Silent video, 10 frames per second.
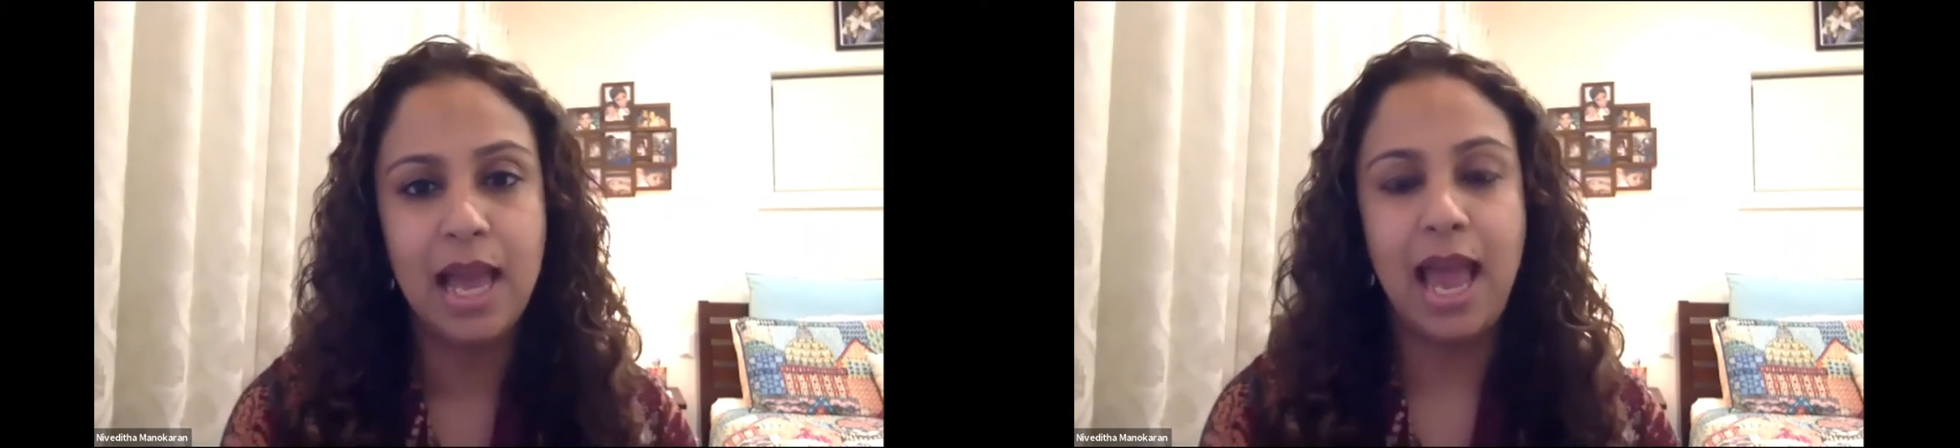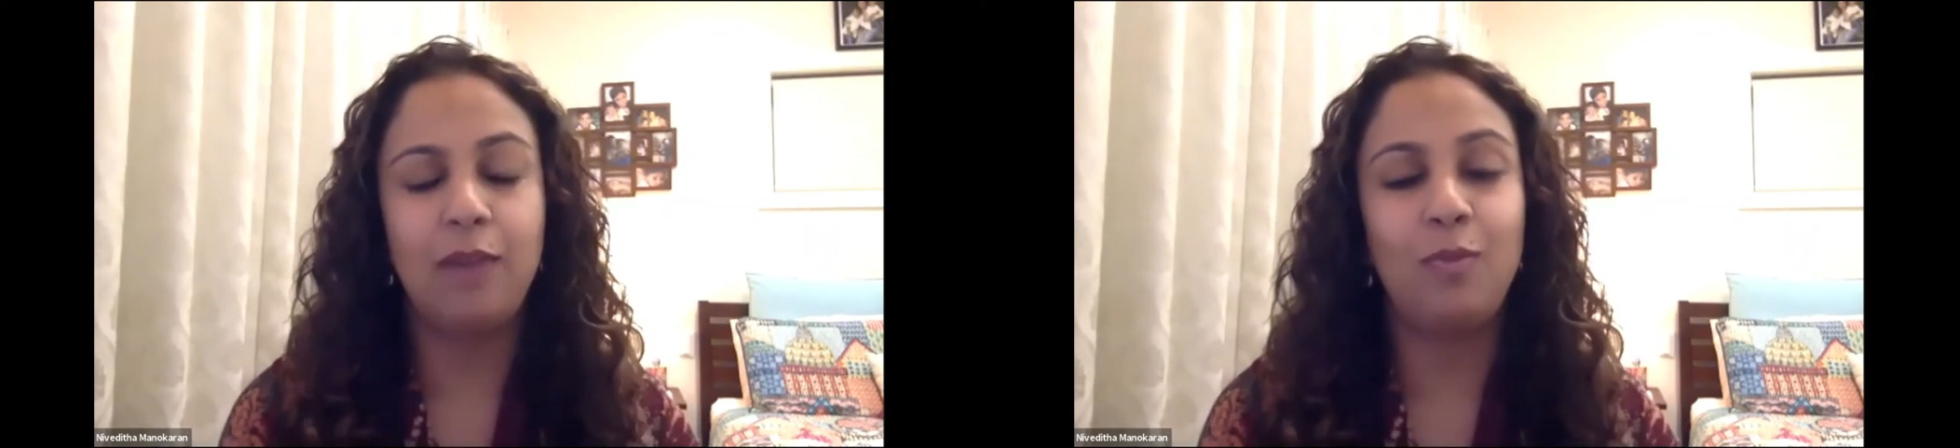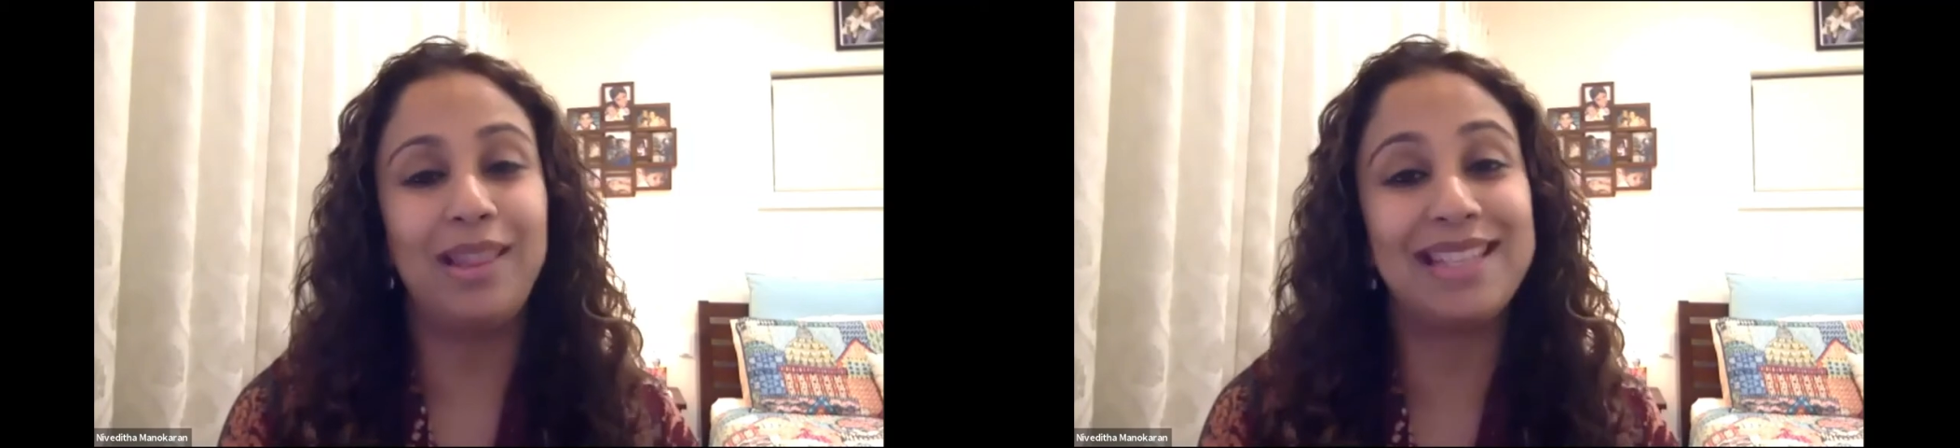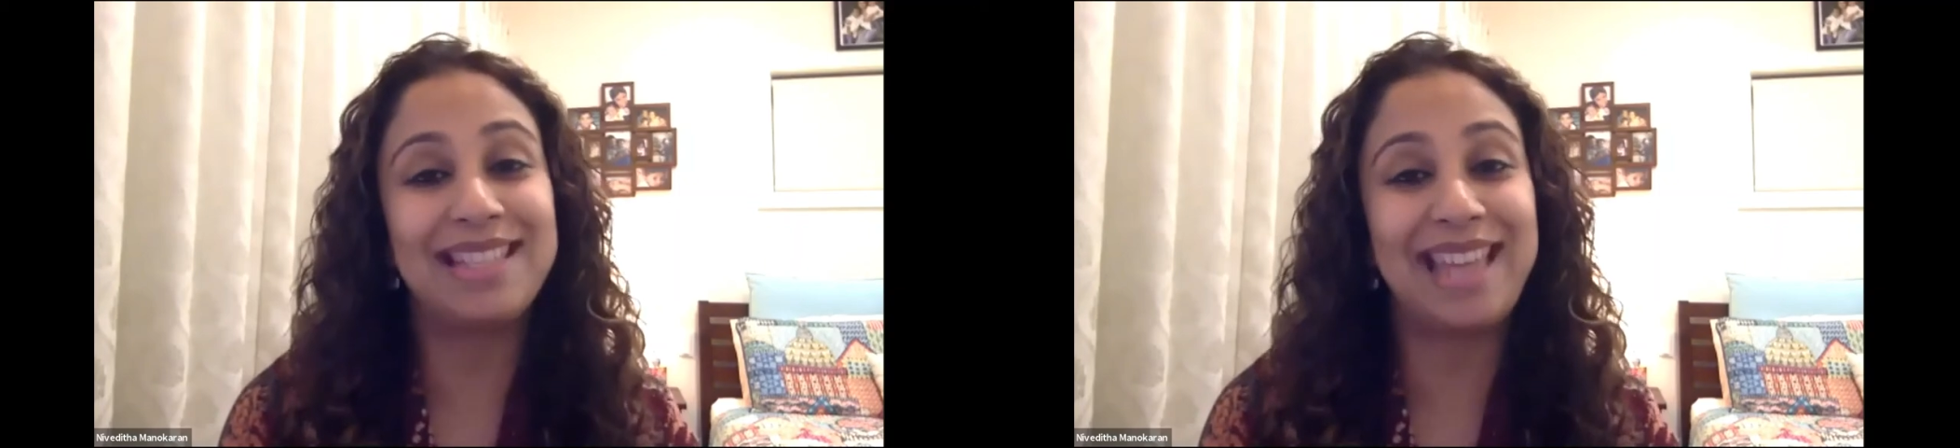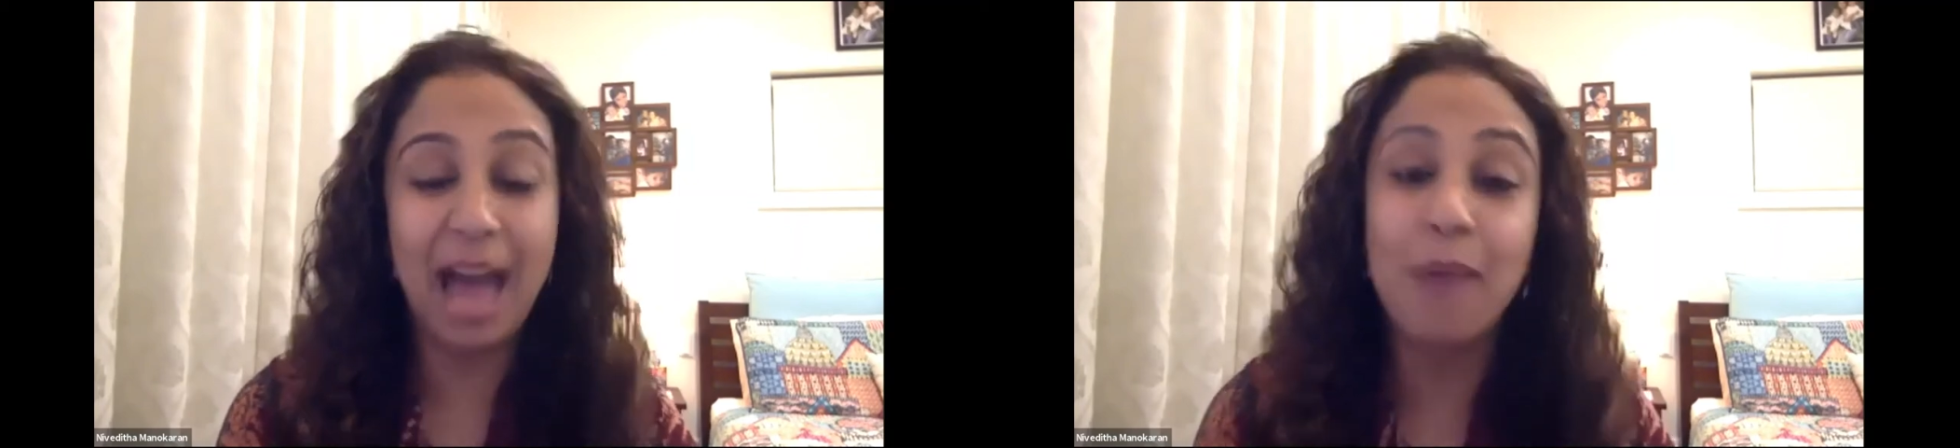And when the
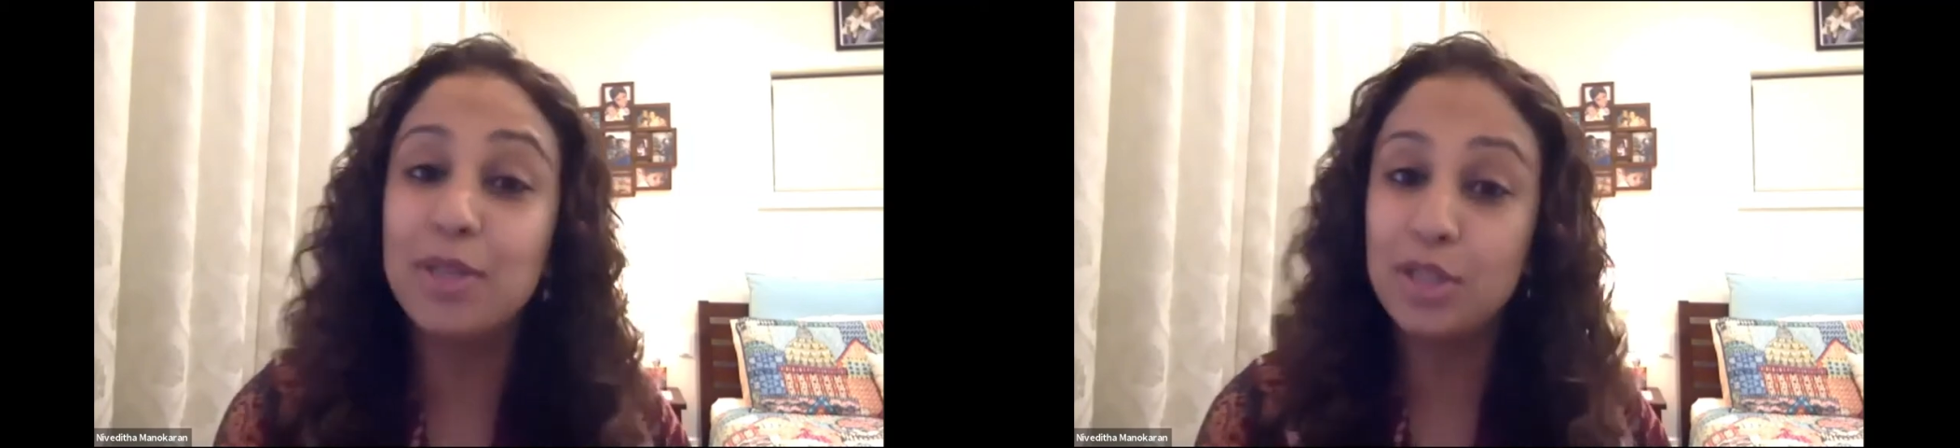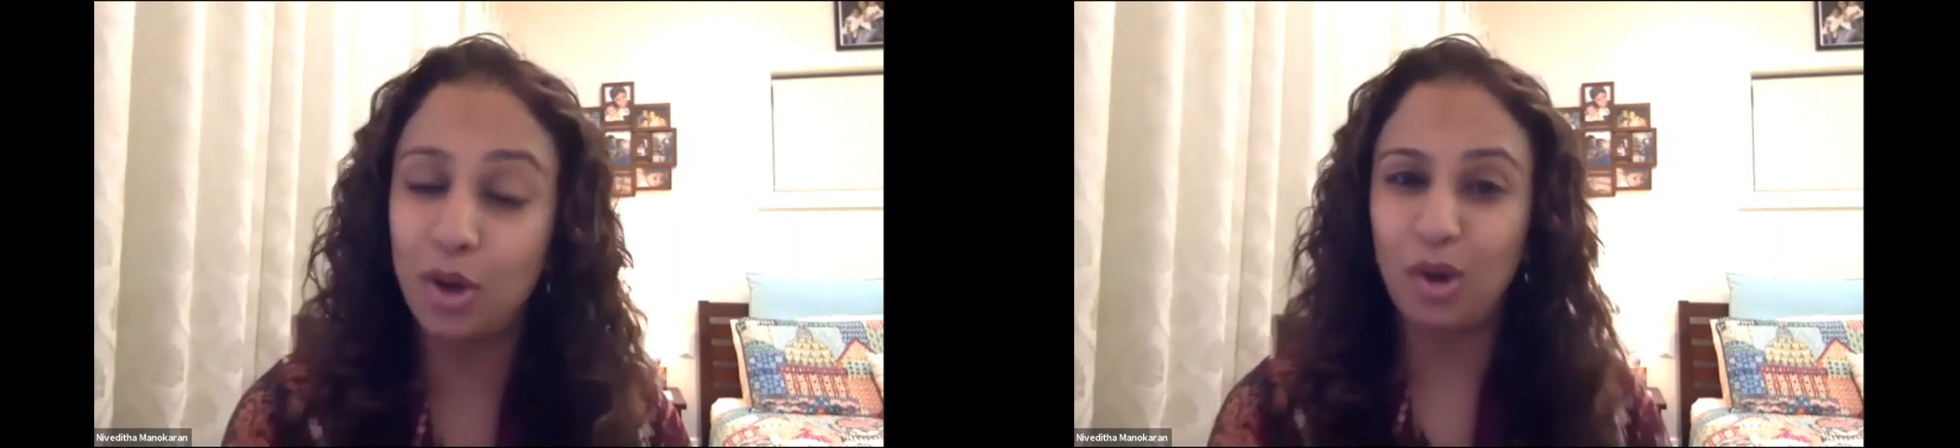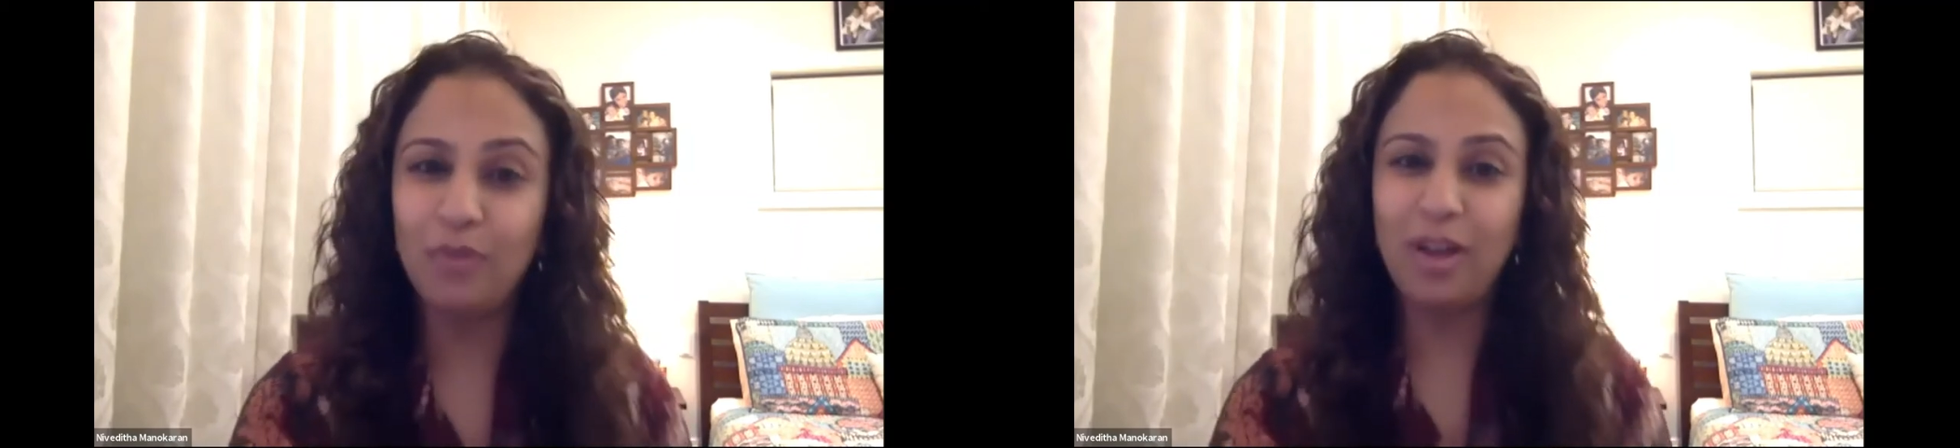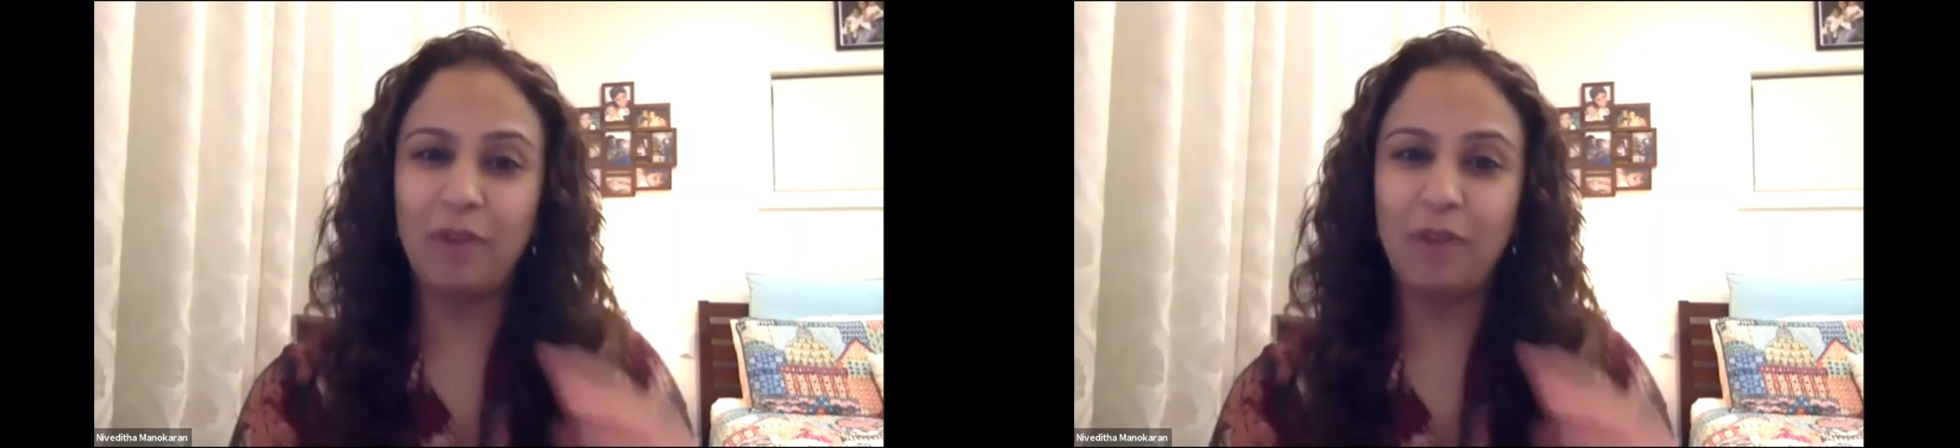scab is off,